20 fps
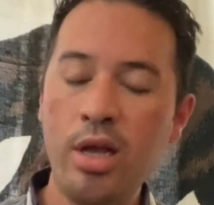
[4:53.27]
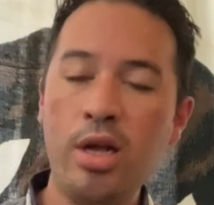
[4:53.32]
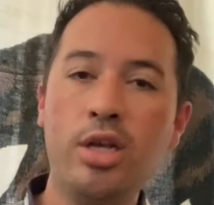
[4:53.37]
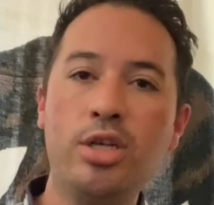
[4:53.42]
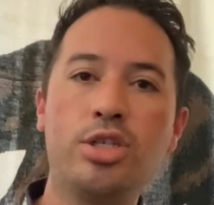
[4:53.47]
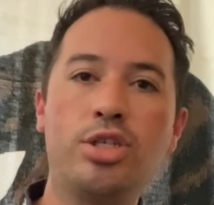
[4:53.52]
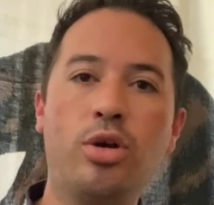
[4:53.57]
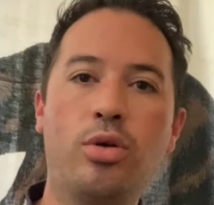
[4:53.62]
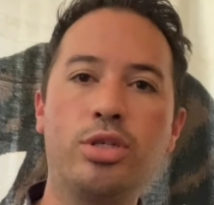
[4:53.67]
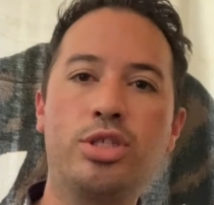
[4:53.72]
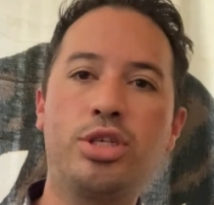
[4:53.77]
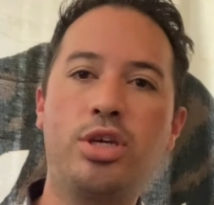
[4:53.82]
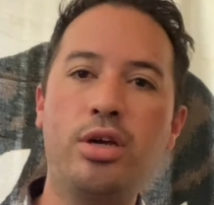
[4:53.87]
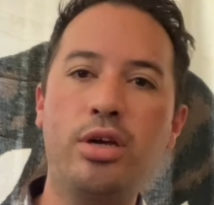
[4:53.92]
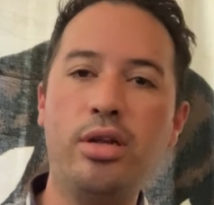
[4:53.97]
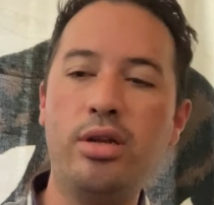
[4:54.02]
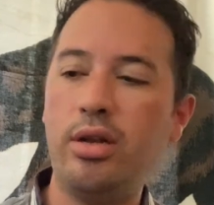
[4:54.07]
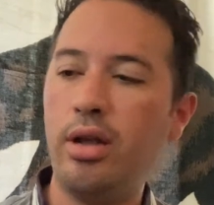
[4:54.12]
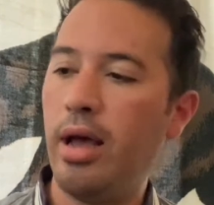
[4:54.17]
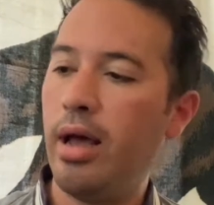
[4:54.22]
So it's
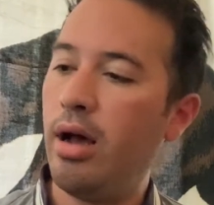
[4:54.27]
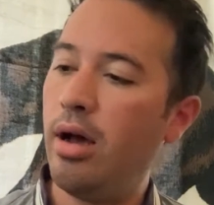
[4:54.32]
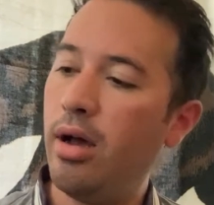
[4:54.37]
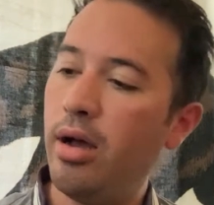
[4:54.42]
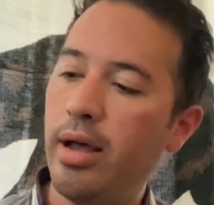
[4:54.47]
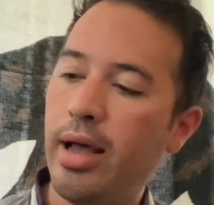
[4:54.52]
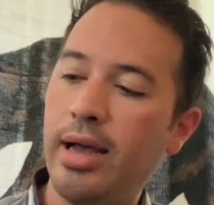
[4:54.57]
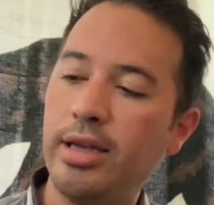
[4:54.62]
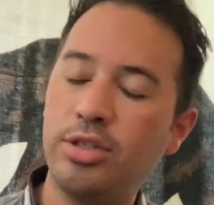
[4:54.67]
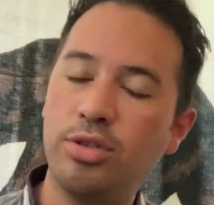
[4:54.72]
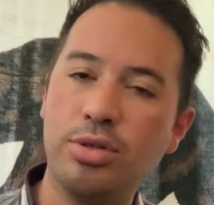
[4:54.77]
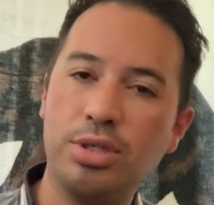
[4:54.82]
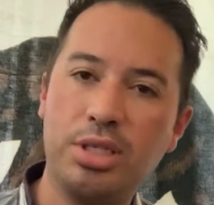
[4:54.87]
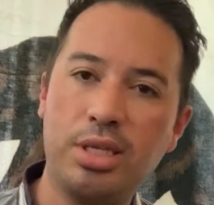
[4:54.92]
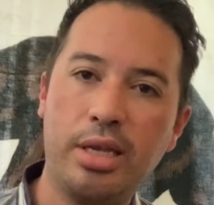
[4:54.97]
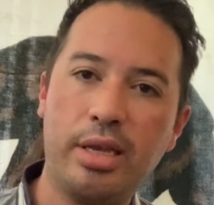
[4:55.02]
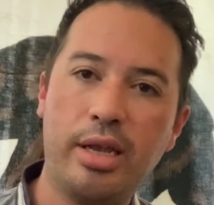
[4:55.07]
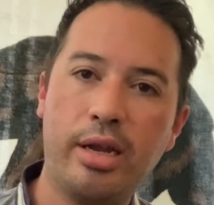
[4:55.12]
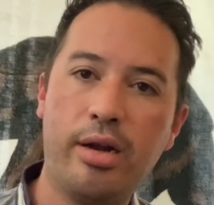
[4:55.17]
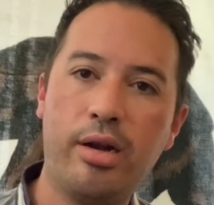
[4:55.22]
good. As you'll see
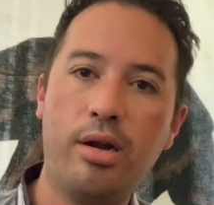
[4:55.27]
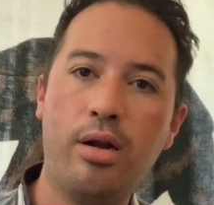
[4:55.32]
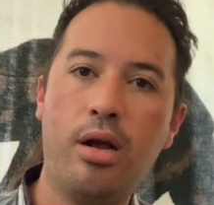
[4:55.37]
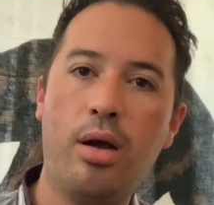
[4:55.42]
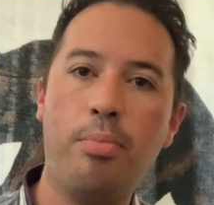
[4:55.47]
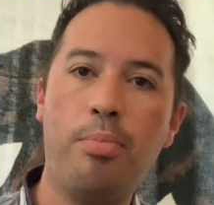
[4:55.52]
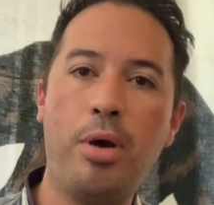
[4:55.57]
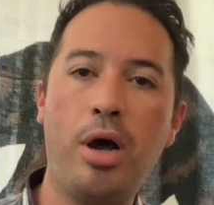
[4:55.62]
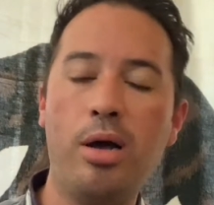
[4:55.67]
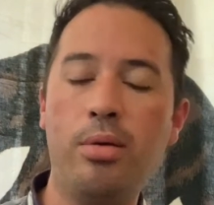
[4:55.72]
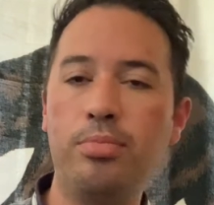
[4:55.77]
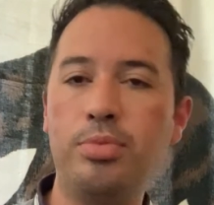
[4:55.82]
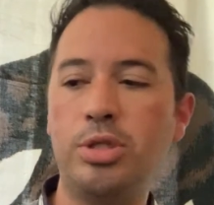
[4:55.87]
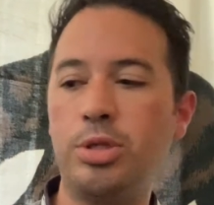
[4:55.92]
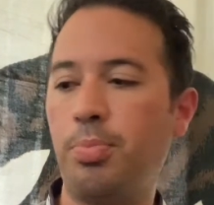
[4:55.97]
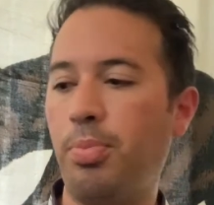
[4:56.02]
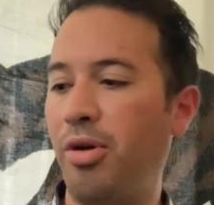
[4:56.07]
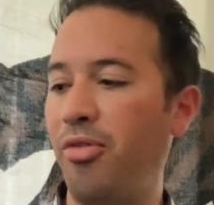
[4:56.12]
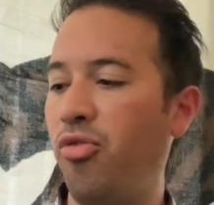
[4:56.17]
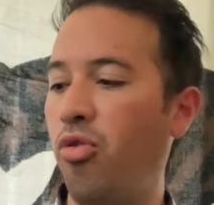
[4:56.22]
here, pumps,
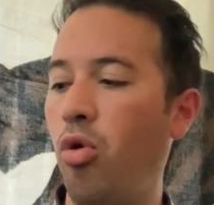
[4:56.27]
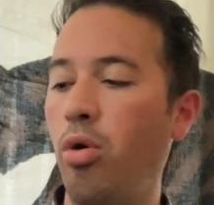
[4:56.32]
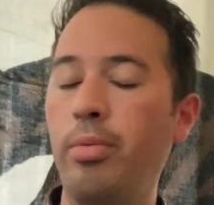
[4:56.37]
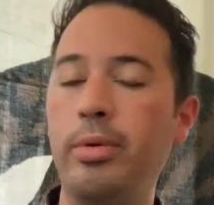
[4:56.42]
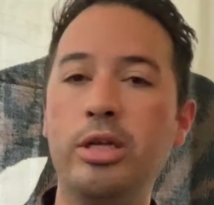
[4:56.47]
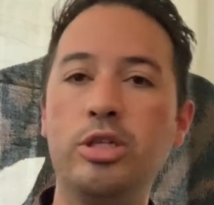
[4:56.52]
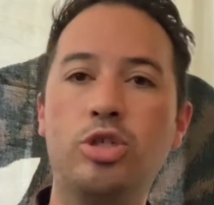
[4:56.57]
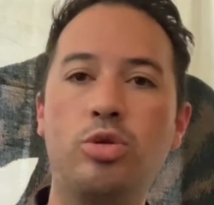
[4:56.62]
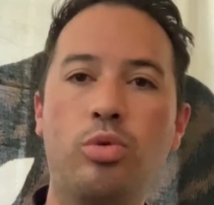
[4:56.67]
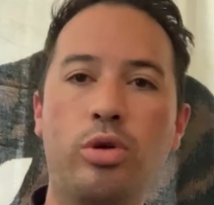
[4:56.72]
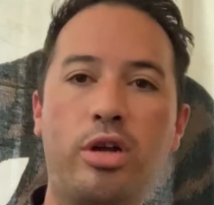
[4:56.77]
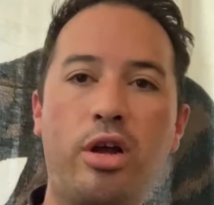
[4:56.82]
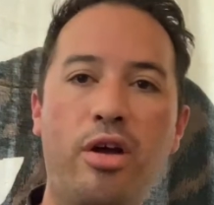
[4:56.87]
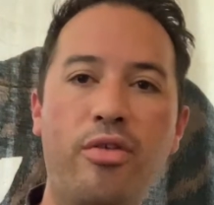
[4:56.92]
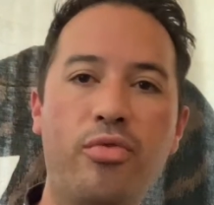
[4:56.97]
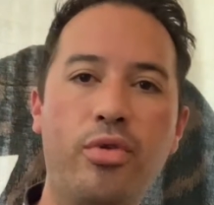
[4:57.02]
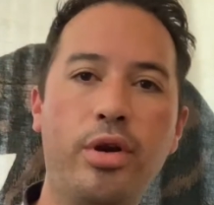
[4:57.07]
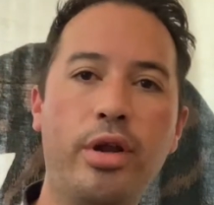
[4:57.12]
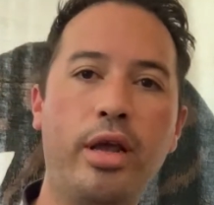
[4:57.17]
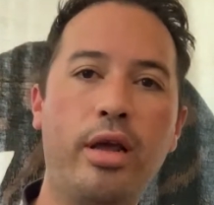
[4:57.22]
performance,
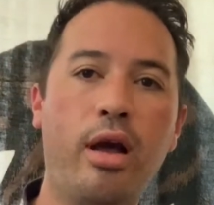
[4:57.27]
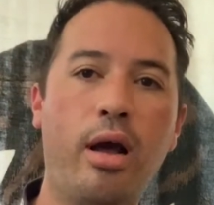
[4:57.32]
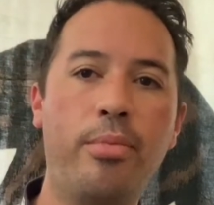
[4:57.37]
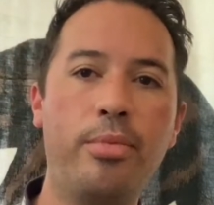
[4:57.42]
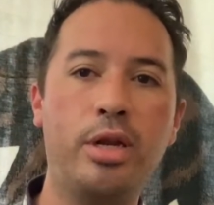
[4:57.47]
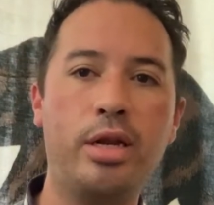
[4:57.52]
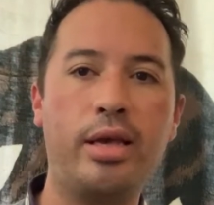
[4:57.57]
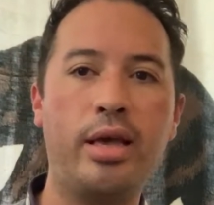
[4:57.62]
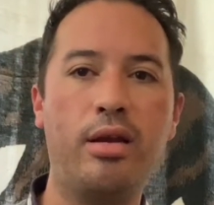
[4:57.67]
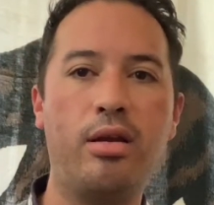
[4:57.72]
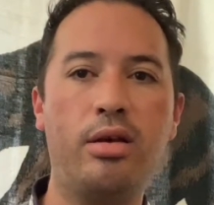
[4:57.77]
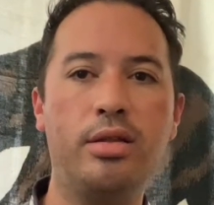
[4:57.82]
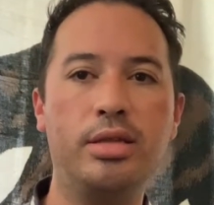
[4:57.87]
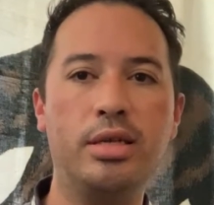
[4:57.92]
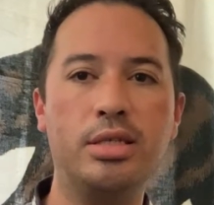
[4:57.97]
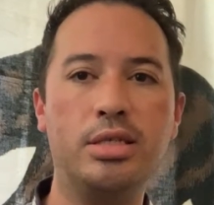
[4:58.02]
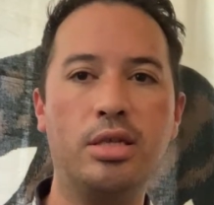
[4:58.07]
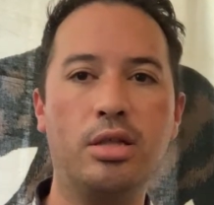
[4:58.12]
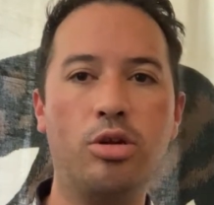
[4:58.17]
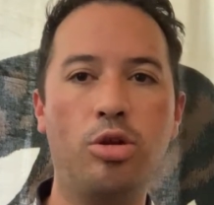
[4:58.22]
recovery. I'm going to get on
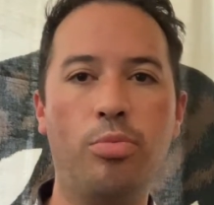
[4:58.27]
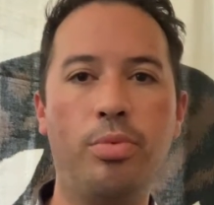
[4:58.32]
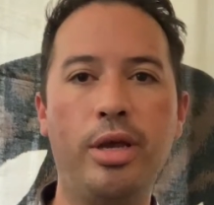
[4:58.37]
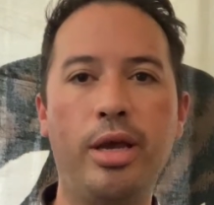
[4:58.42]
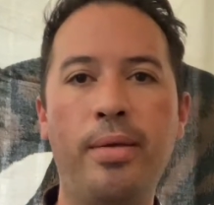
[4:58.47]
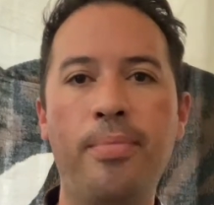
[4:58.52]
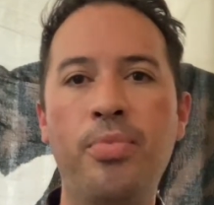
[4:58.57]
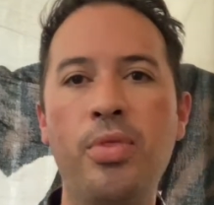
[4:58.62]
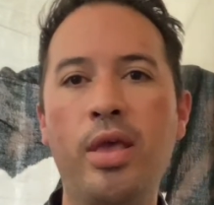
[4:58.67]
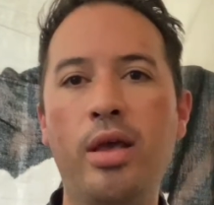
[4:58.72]
this a little bit.